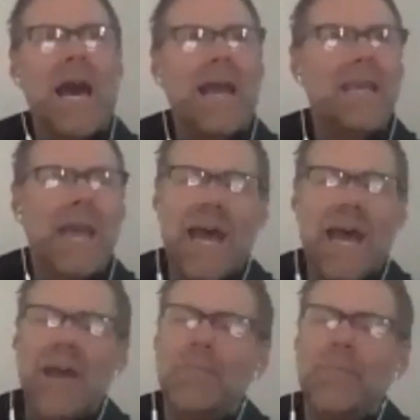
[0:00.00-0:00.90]
I
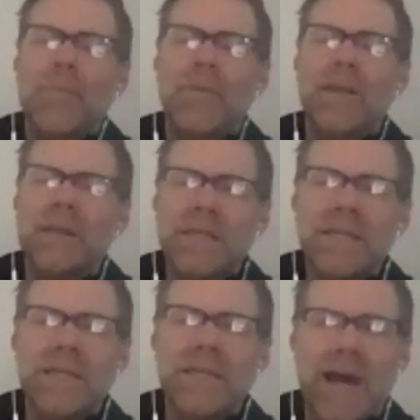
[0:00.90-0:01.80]
I
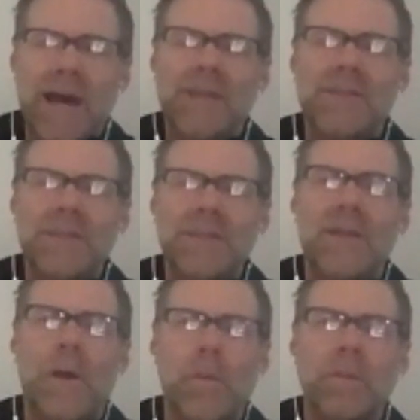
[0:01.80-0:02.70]
need God just
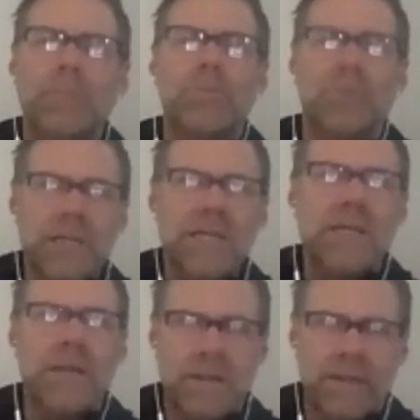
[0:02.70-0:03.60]
to help me
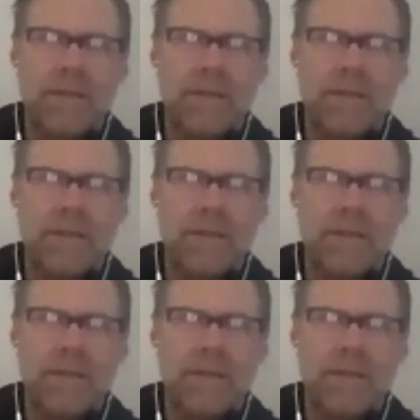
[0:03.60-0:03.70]
breathe.